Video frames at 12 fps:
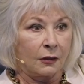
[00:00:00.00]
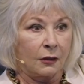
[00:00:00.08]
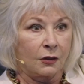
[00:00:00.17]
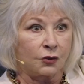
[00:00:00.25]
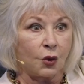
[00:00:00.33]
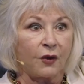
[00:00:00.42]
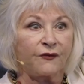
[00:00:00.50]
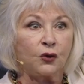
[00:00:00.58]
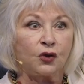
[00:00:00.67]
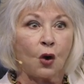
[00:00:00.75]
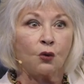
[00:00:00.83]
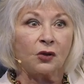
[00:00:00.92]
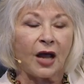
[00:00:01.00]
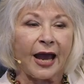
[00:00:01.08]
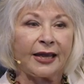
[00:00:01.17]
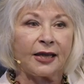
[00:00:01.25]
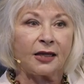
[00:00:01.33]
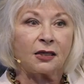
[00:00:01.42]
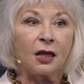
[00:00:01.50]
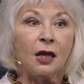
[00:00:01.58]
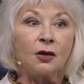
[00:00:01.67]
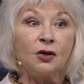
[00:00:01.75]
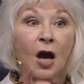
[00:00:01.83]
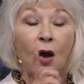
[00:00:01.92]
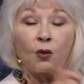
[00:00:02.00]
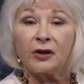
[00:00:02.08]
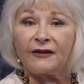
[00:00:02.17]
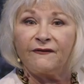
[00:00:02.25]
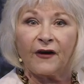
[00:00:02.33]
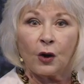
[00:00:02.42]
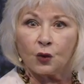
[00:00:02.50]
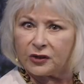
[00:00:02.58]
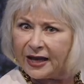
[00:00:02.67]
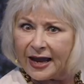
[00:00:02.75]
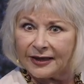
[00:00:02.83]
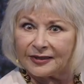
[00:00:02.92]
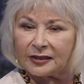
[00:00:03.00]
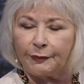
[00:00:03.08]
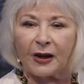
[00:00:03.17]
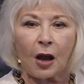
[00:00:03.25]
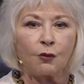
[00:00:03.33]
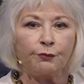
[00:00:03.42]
So if you don't like it, not only vote, yes, but, I,